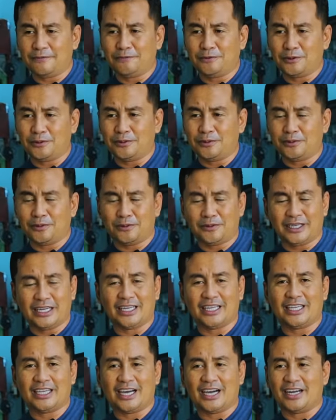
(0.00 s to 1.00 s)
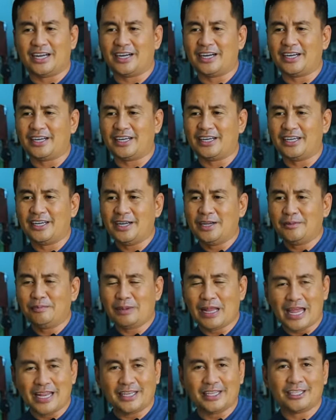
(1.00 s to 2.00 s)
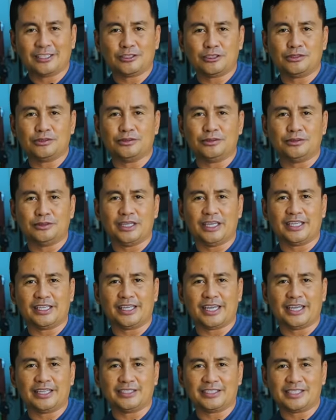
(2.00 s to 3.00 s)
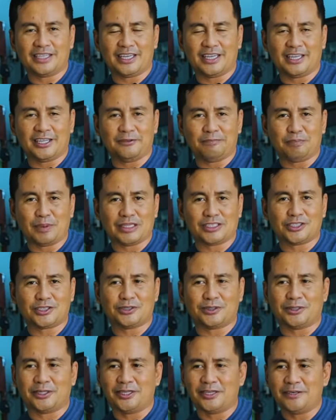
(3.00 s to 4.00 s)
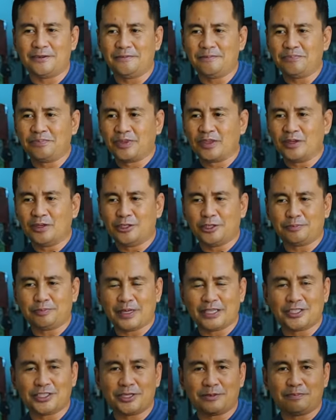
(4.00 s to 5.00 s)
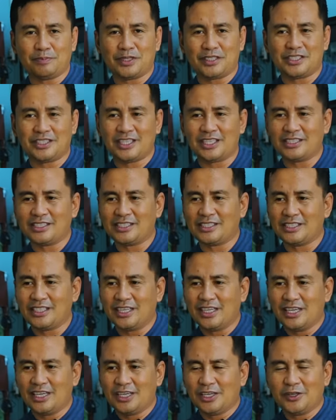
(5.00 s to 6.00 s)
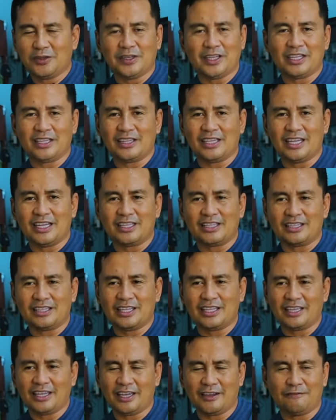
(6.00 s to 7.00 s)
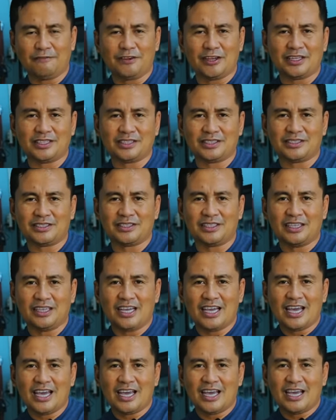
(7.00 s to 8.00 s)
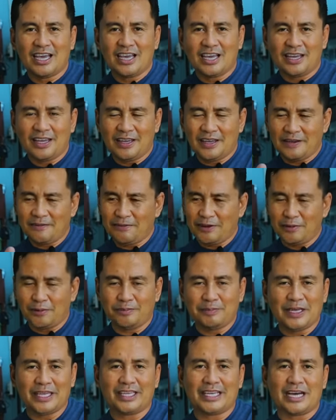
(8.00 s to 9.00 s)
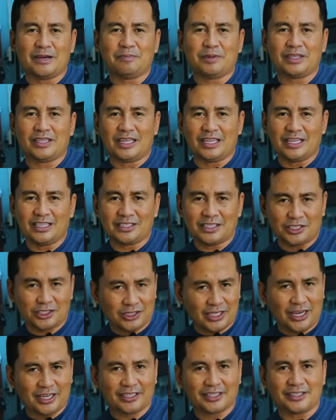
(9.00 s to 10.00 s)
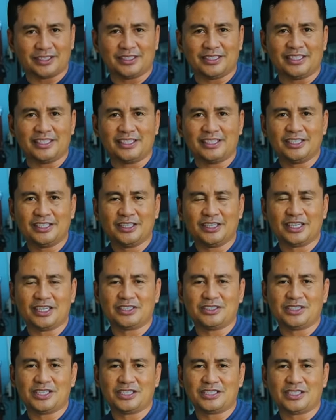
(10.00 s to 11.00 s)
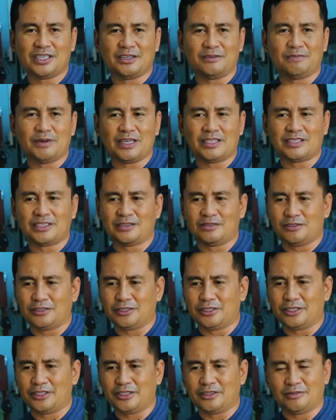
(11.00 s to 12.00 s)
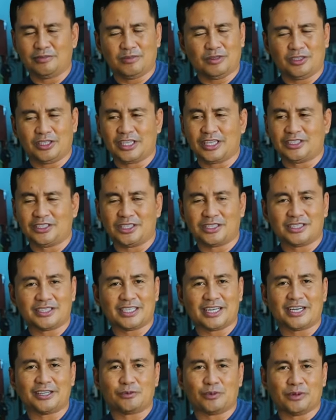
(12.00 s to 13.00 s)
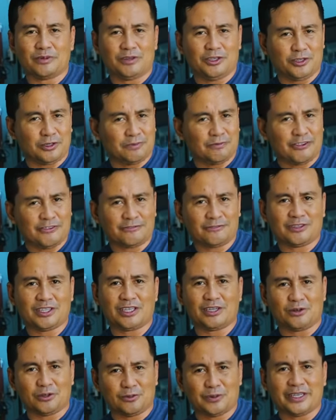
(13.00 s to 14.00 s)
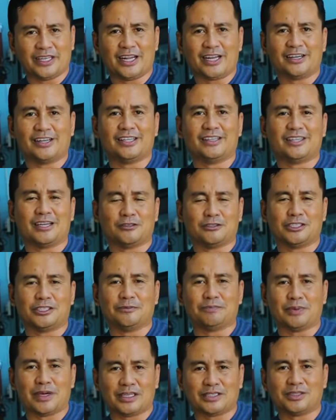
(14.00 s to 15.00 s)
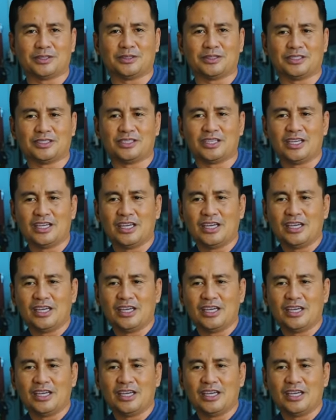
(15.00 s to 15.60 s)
If you really are planning to engage in pet store or pet shop business, you need not invest a very big capital as a starter. You can just invest, or you can just start with your 50 or 100,000 pesos